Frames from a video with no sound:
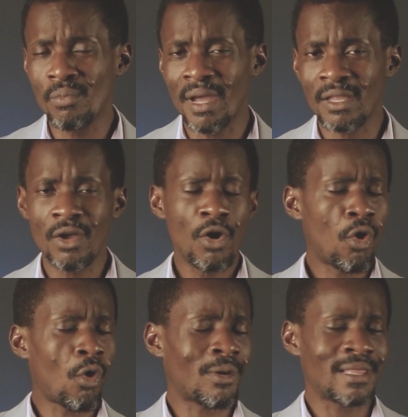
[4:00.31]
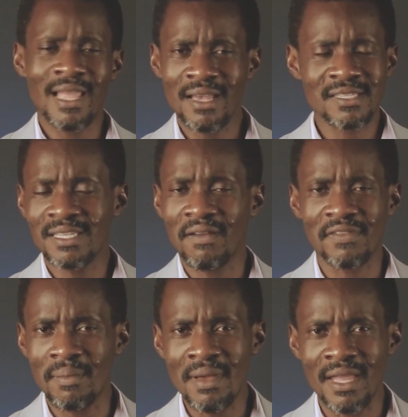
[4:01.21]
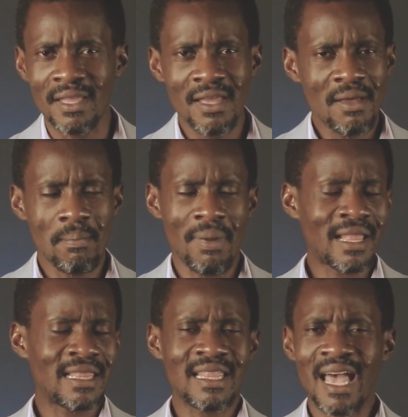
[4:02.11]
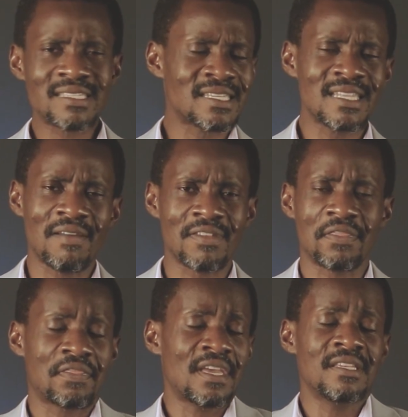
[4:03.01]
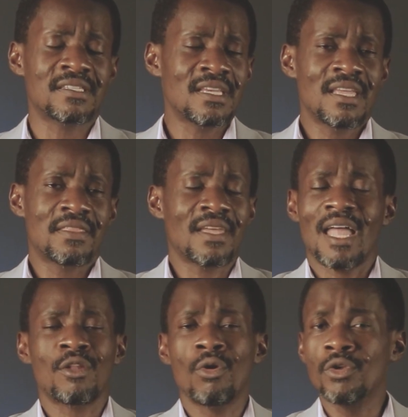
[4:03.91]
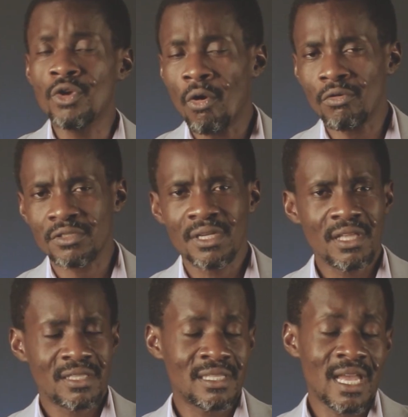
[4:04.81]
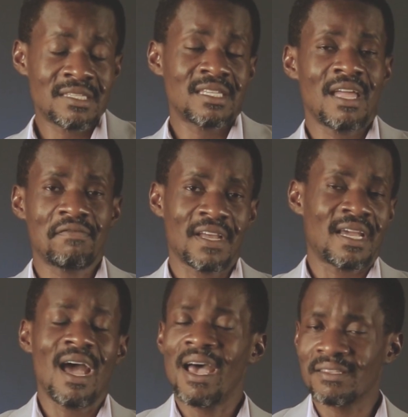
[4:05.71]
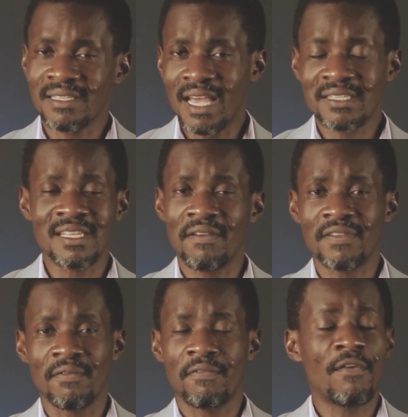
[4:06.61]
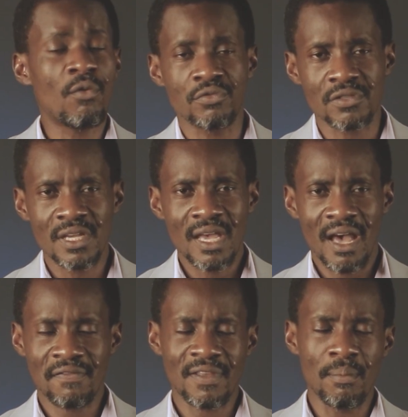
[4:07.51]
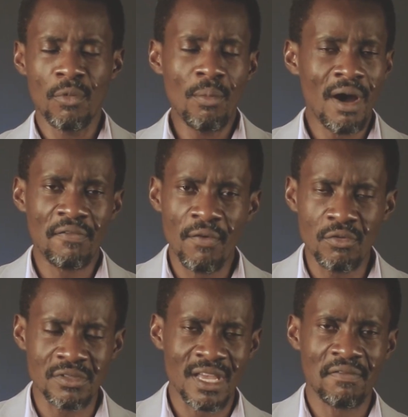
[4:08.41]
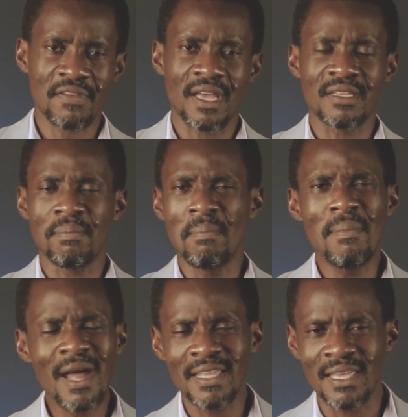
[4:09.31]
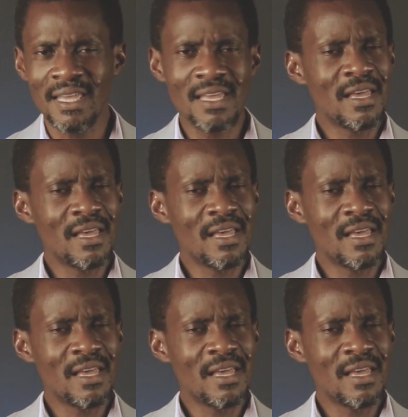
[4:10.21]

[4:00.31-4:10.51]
women or lusting after men, but lusting after things that are not yours. Lusting after cars, lusting after phones, after mobile phones, after money.